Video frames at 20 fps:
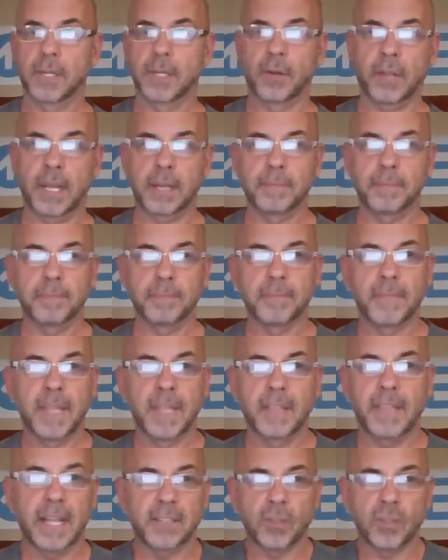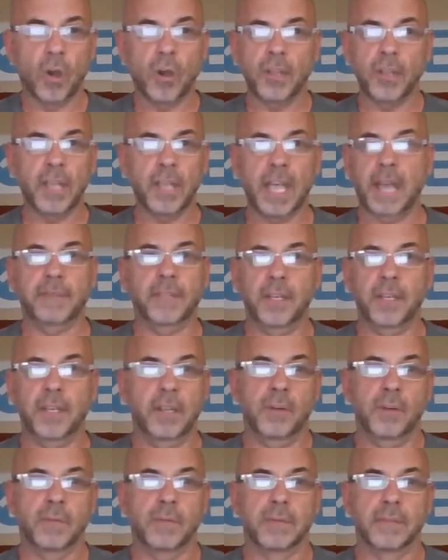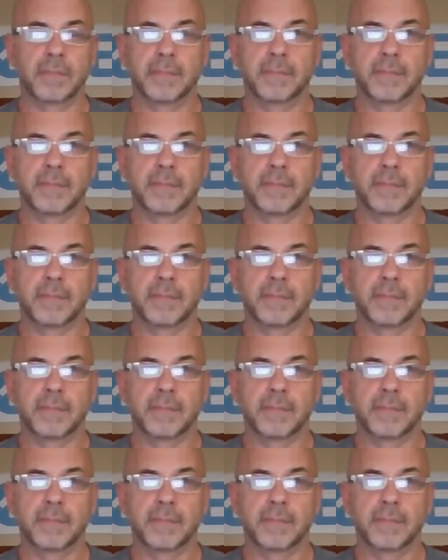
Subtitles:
Okay? That's all you have to do.